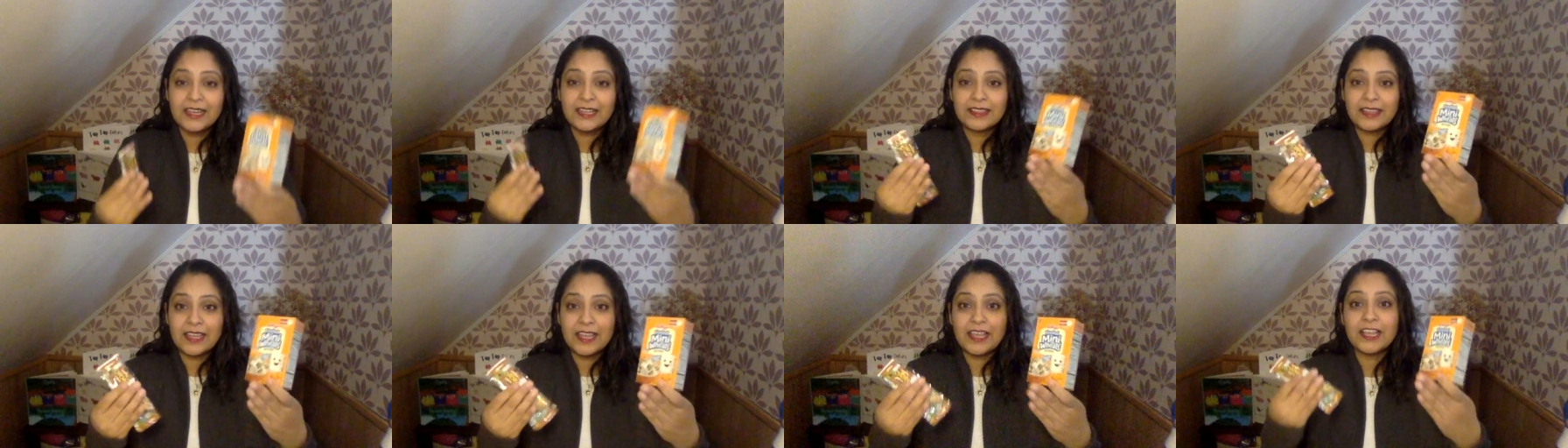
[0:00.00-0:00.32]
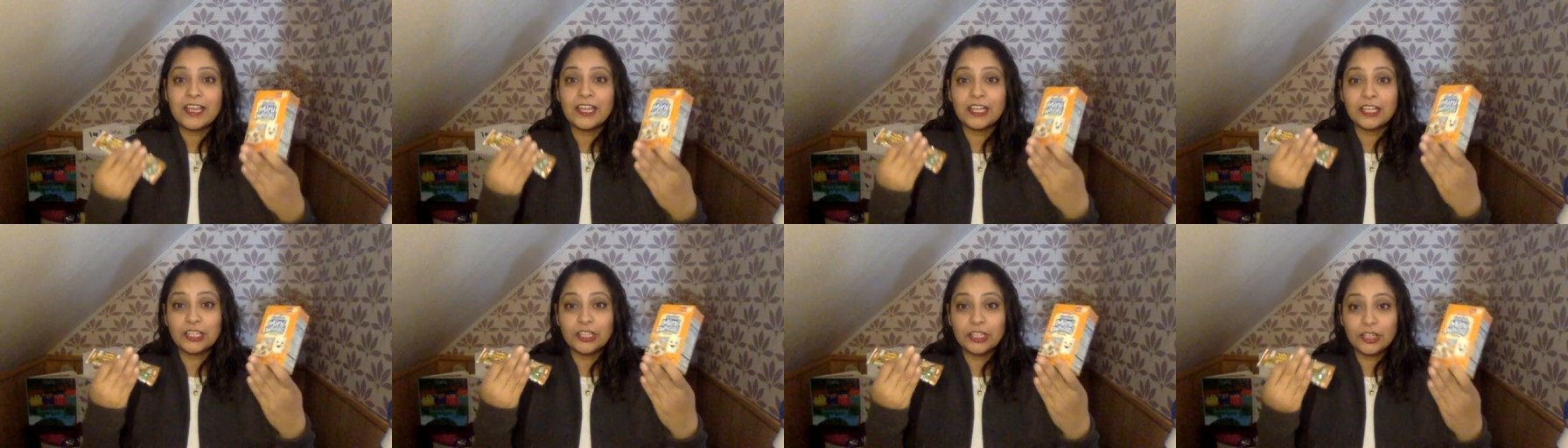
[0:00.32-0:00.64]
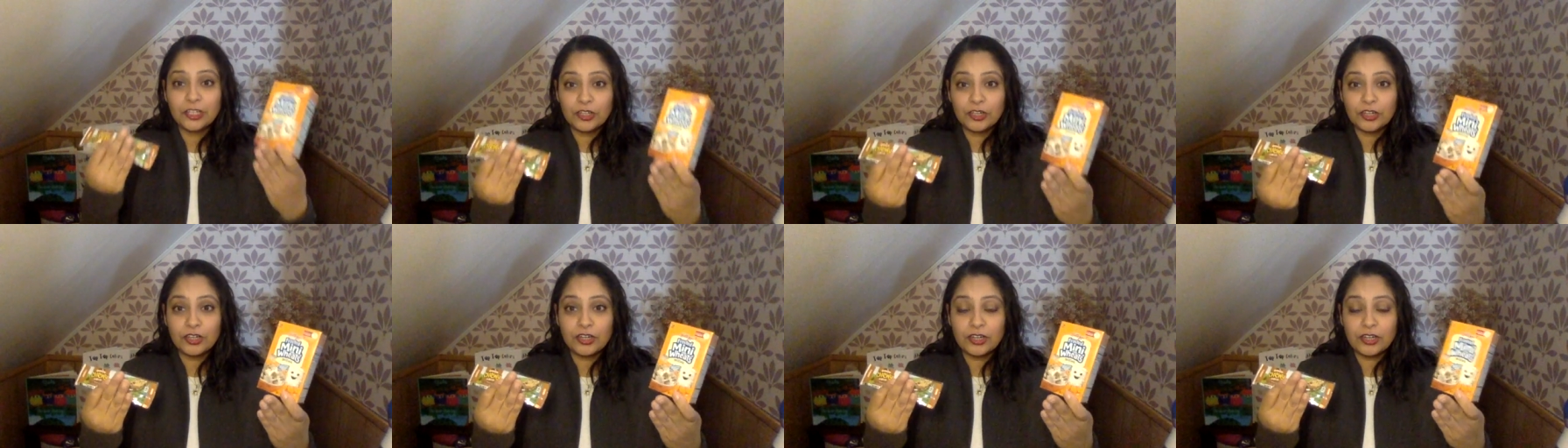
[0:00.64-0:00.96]
they
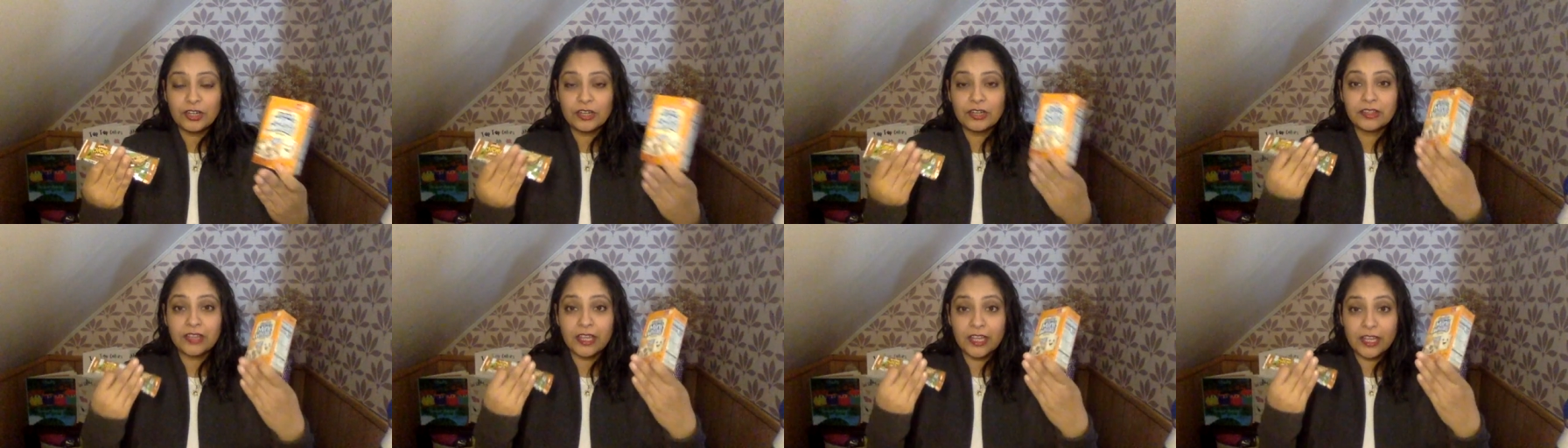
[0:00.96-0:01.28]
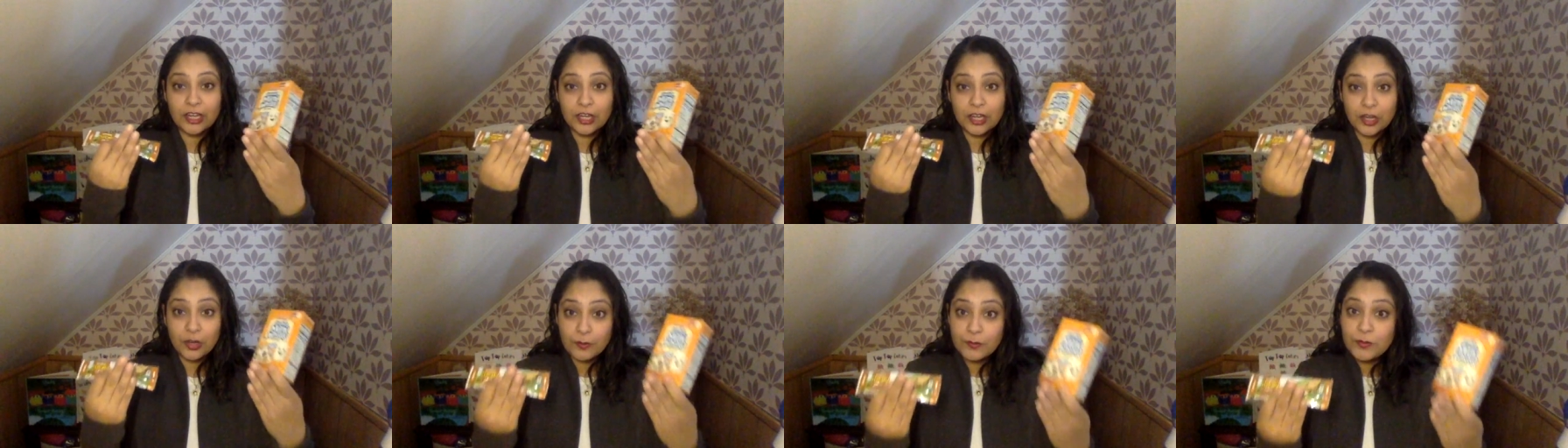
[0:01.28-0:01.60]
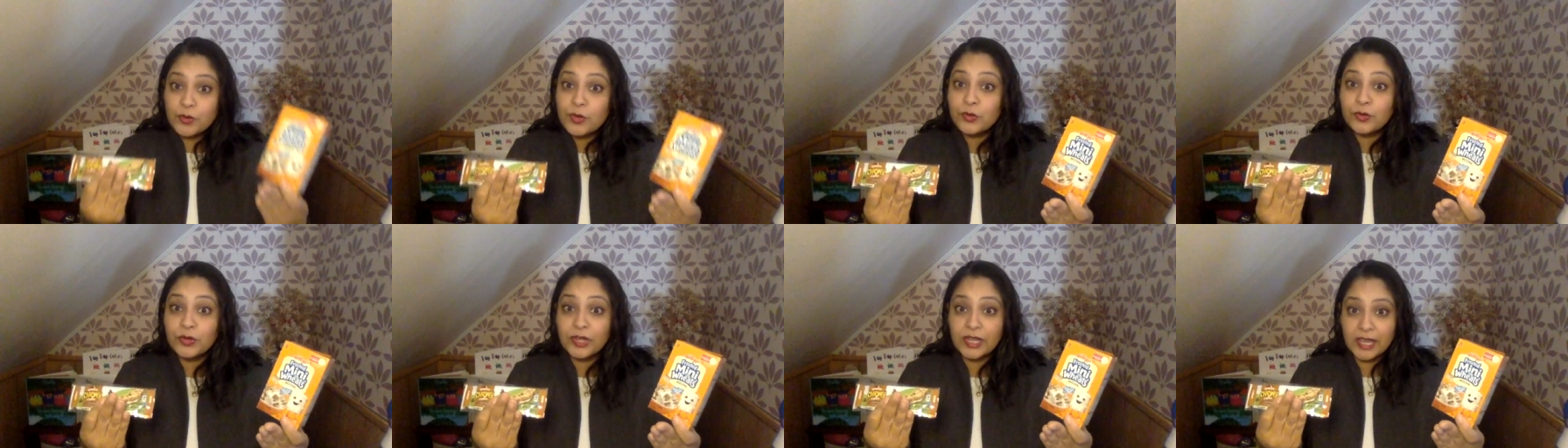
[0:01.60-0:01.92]
can
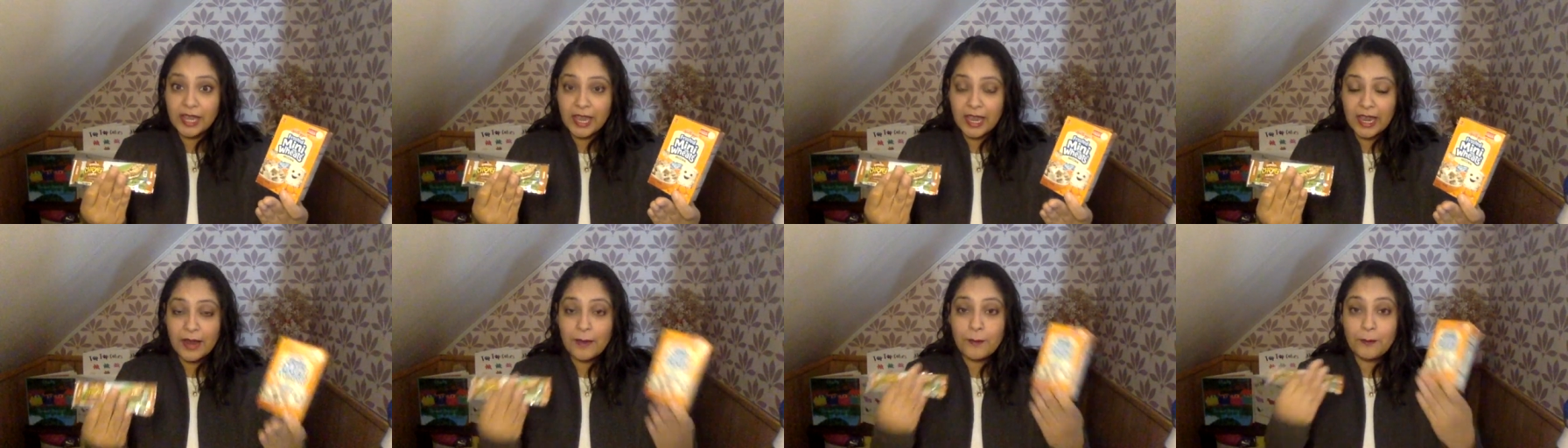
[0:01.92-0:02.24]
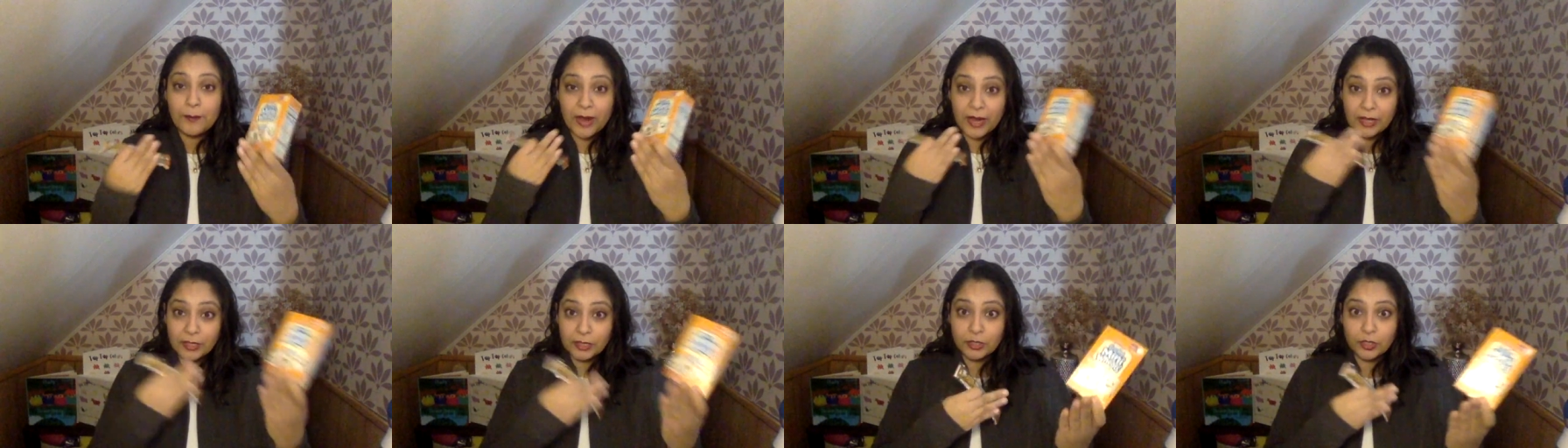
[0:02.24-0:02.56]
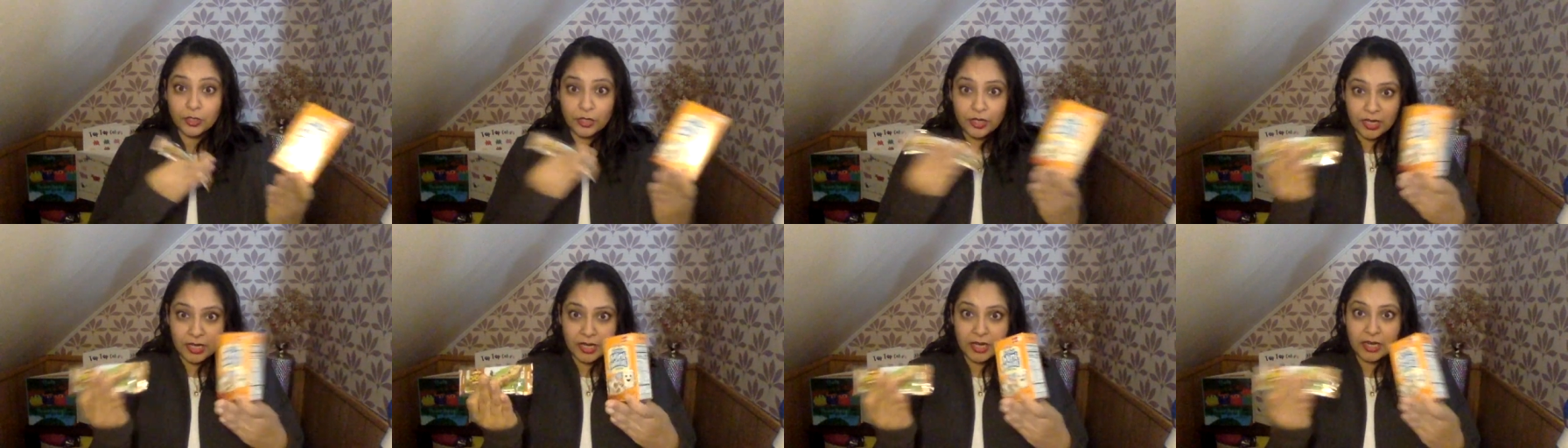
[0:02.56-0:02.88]
communicate by
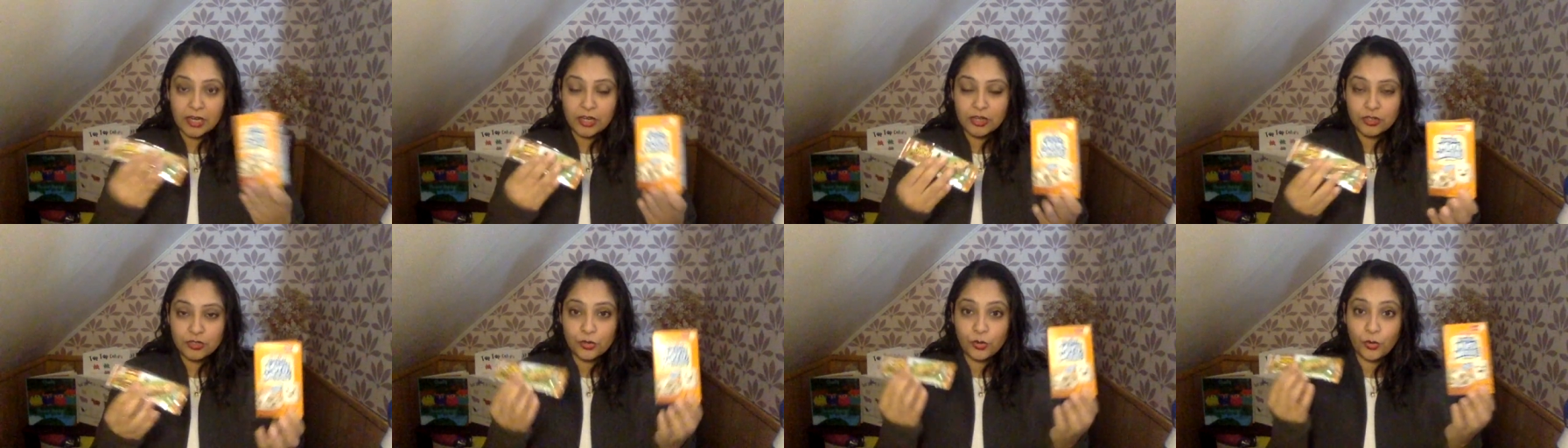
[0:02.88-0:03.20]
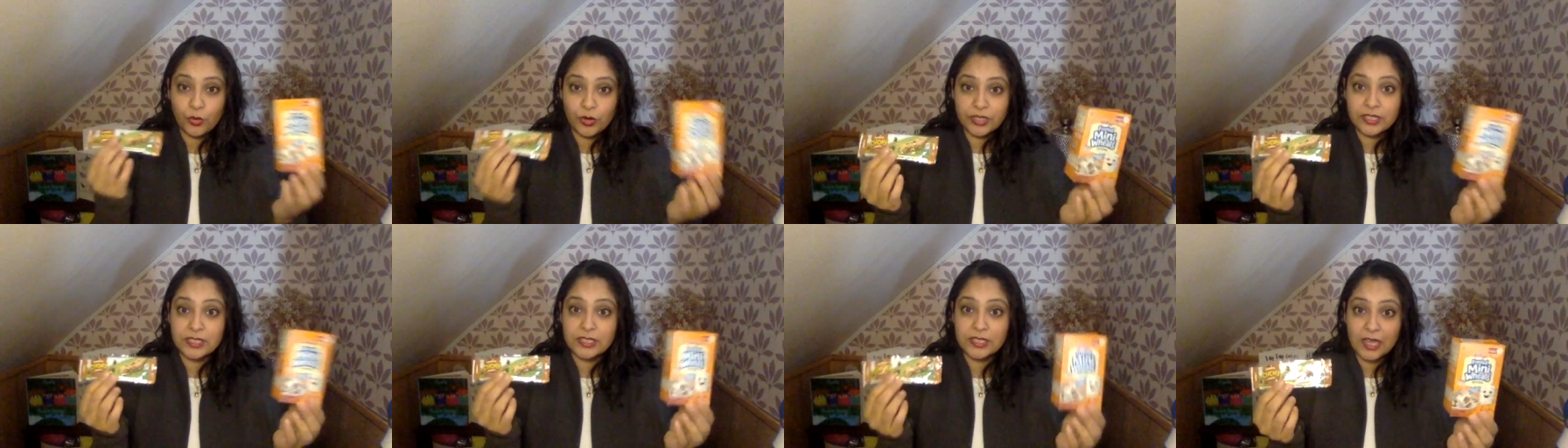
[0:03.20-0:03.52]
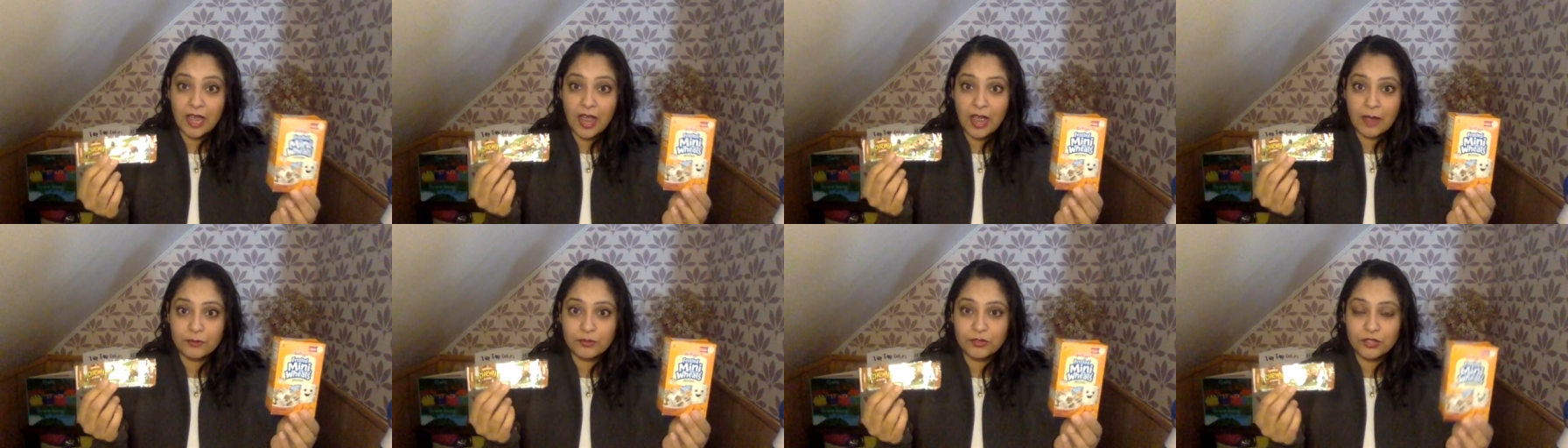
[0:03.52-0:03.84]
looking towards the
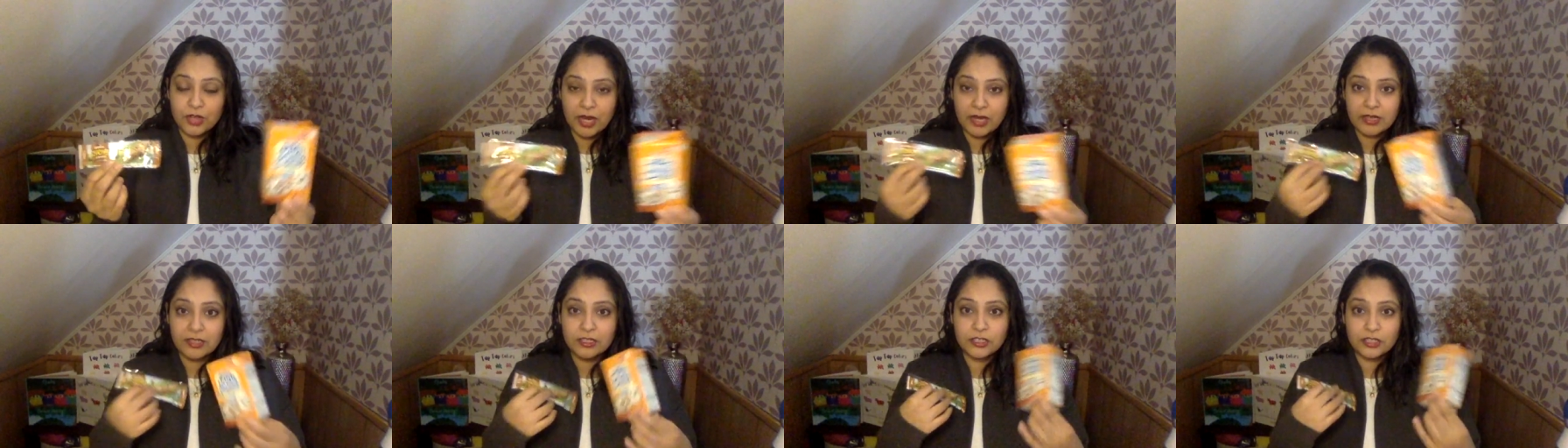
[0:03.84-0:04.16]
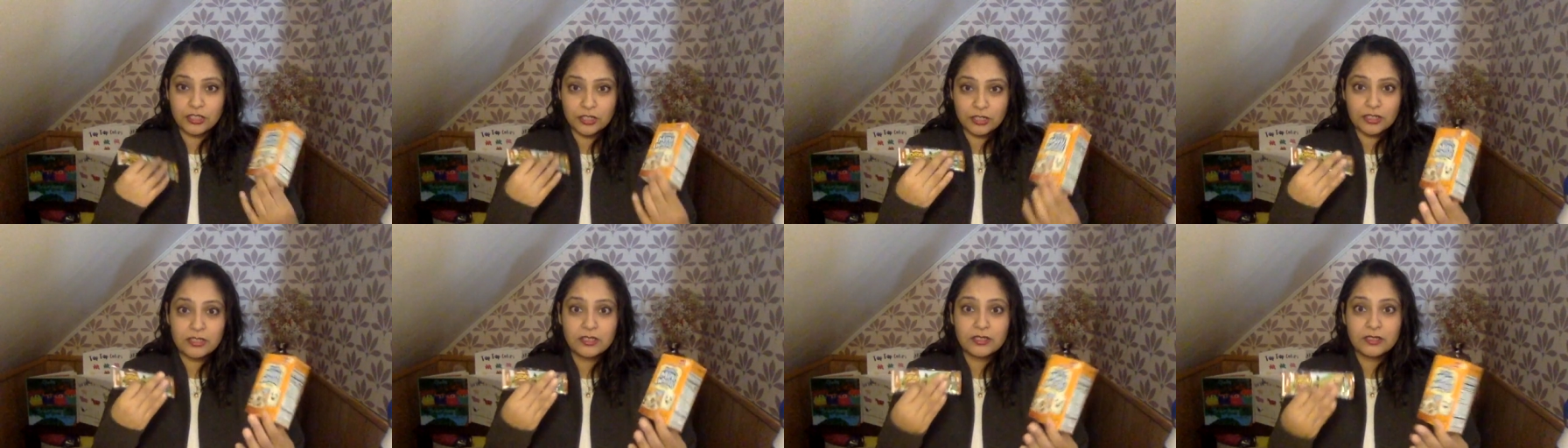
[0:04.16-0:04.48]
object